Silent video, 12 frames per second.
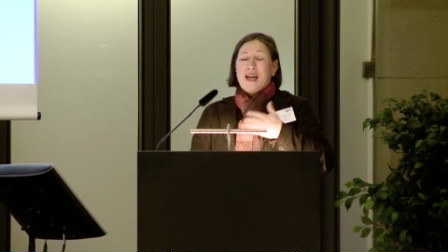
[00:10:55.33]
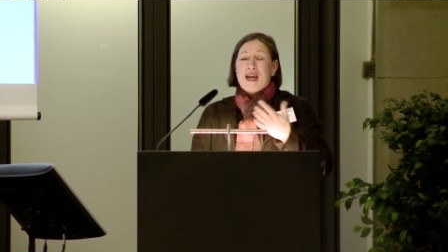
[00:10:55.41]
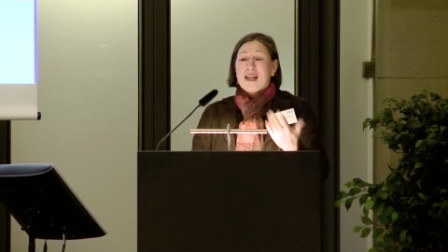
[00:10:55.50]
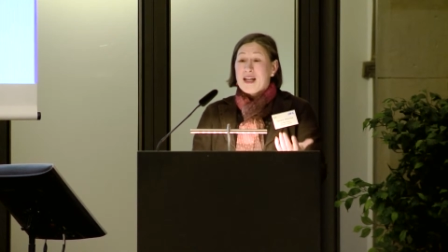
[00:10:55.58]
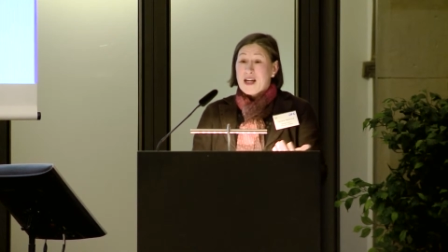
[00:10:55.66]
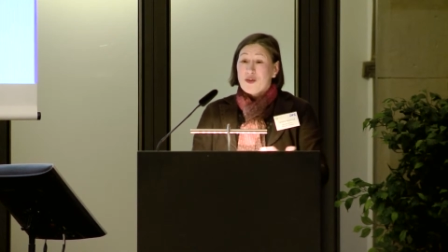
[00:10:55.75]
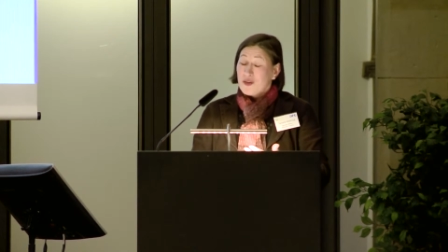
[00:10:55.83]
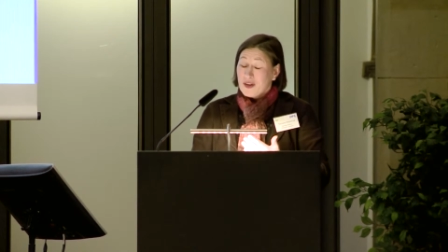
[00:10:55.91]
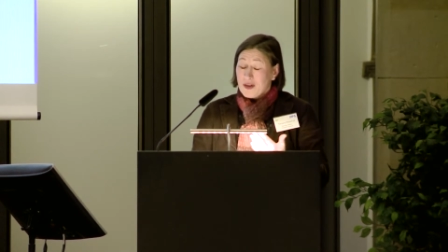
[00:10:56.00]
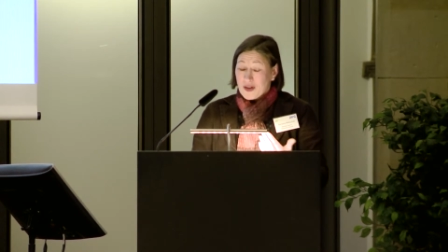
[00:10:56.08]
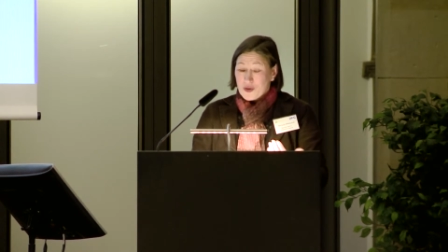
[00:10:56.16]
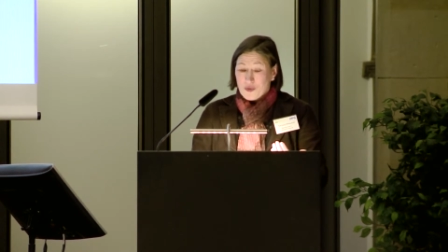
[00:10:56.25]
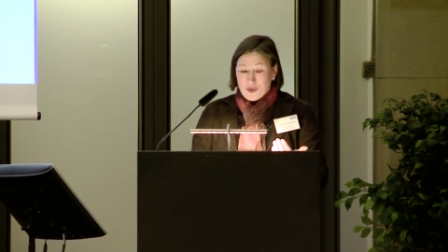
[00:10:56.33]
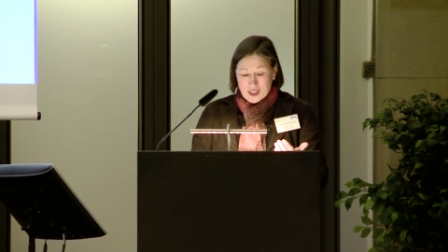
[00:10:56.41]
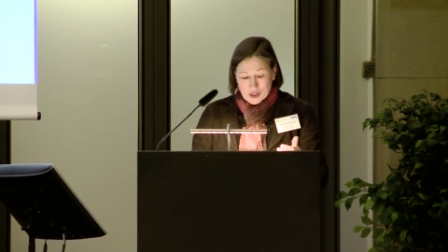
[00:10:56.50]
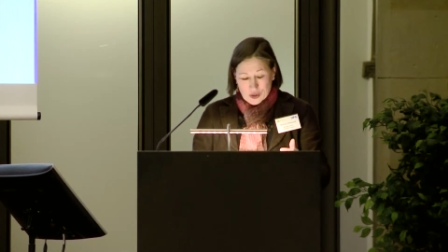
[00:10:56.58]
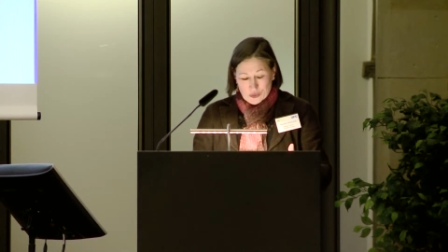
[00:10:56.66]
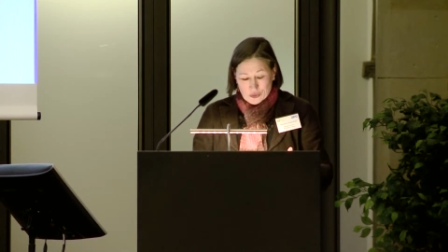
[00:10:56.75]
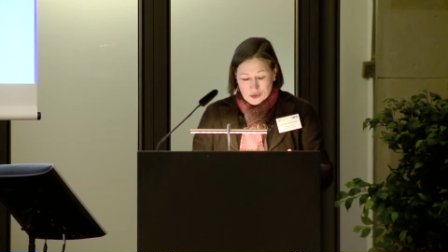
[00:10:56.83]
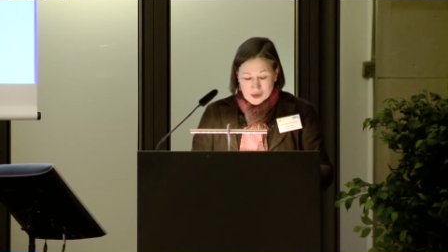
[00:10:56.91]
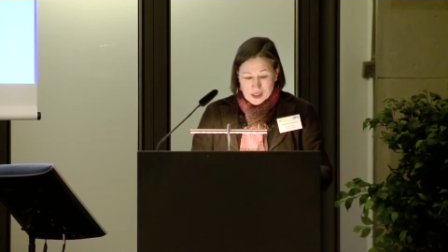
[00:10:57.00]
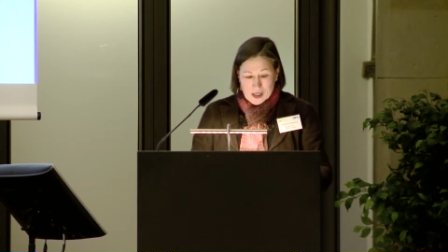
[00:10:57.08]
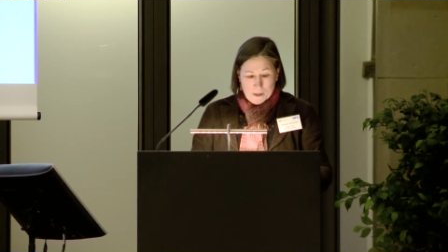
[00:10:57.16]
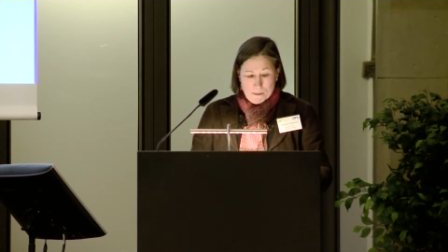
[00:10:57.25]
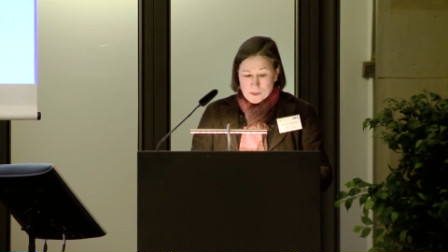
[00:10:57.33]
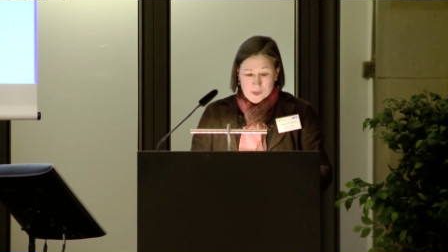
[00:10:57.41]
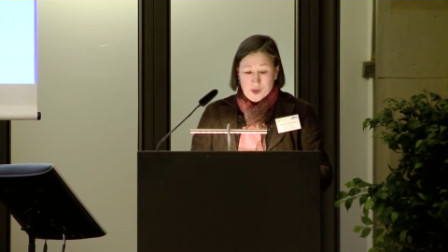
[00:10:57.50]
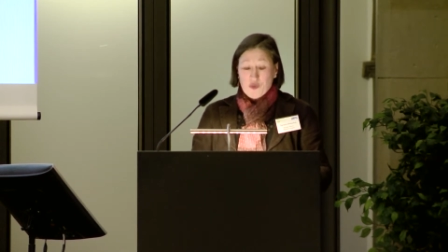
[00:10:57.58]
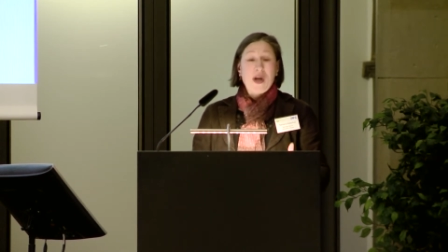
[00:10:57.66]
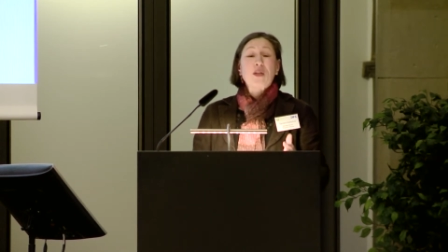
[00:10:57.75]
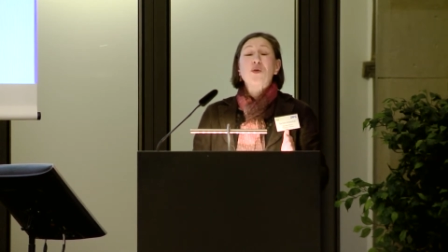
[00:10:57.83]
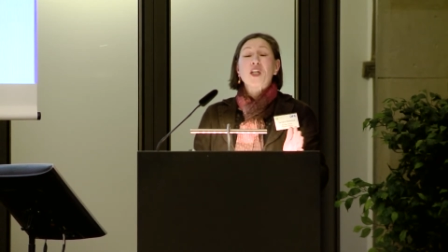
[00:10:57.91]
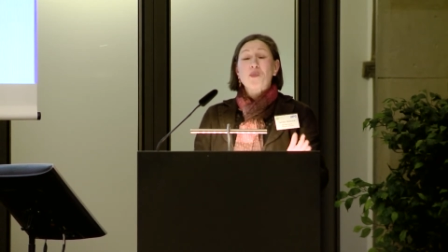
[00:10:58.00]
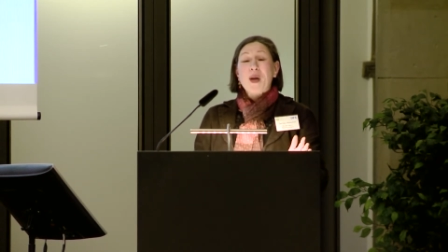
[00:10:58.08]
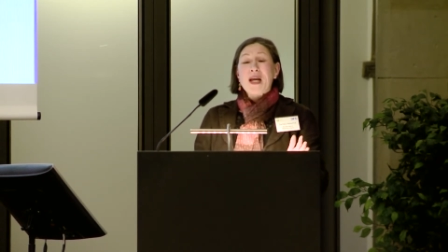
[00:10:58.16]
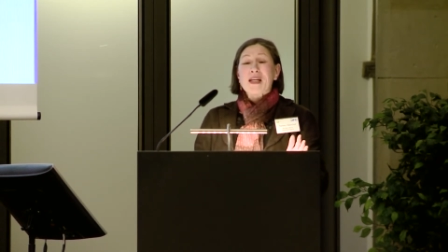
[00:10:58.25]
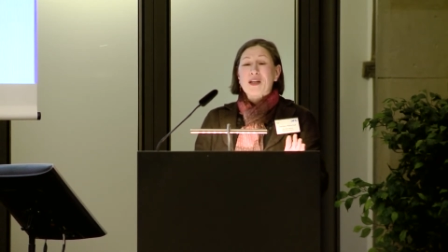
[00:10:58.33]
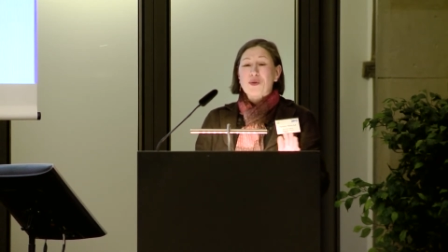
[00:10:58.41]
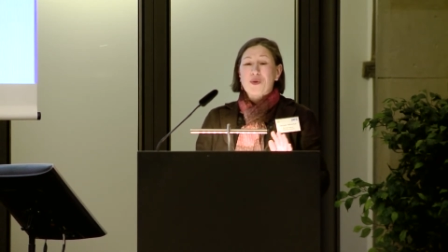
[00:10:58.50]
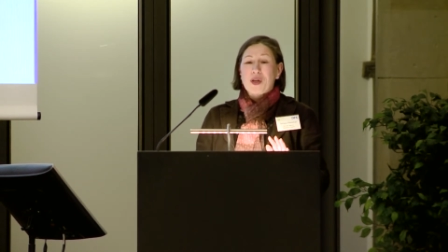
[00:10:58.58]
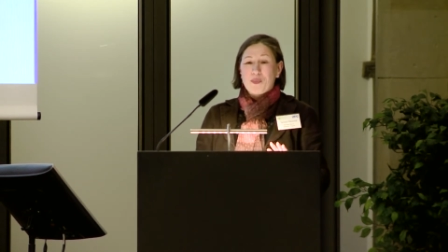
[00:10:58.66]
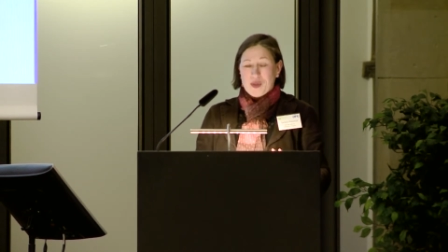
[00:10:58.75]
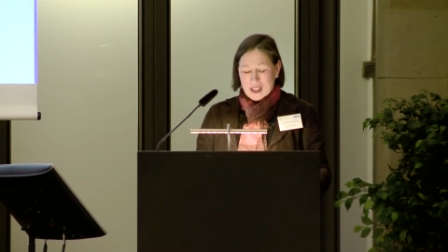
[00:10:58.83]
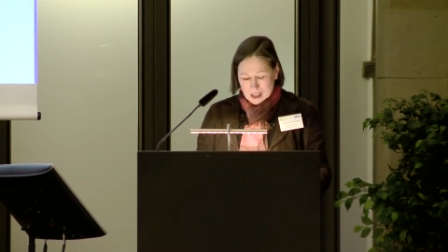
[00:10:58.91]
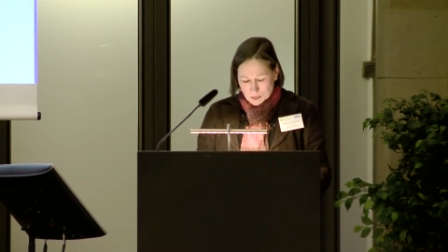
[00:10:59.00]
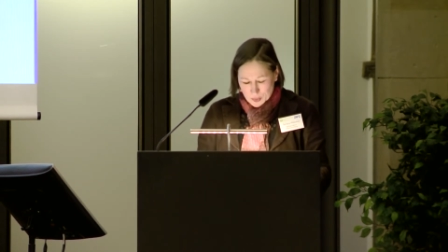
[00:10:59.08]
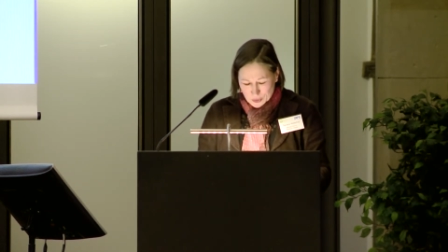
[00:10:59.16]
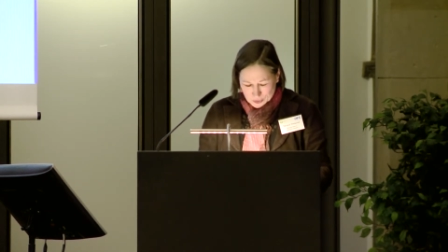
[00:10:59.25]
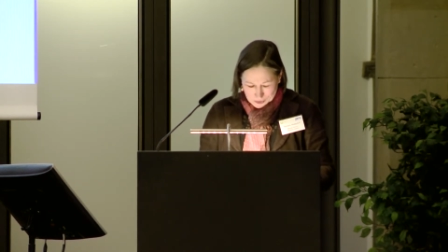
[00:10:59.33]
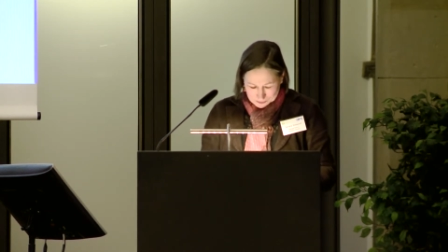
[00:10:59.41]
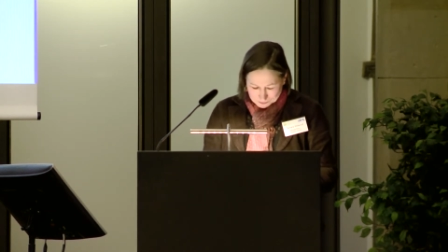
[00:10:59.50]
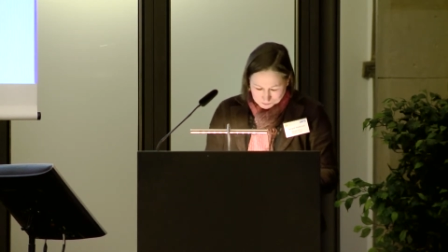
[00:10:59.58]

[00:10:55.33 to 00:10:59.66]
And I had uh, lots of issues um, trying to explain that to that particular person.